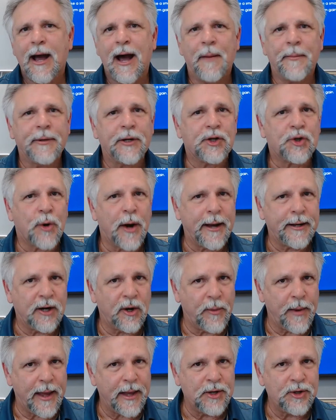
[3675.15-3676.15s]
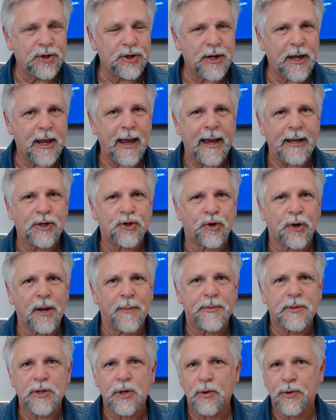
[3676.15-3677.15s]
I'm going to try and arrange a
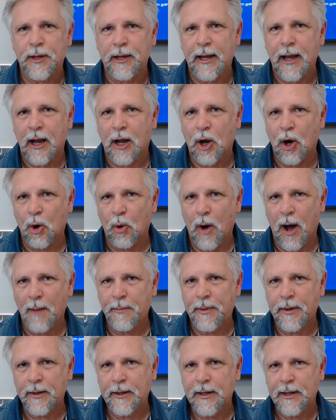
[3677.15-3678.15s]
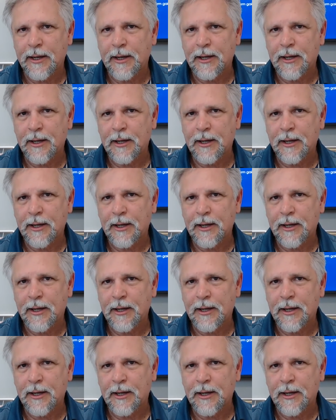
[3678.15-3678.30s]
trip to the uh, co-op,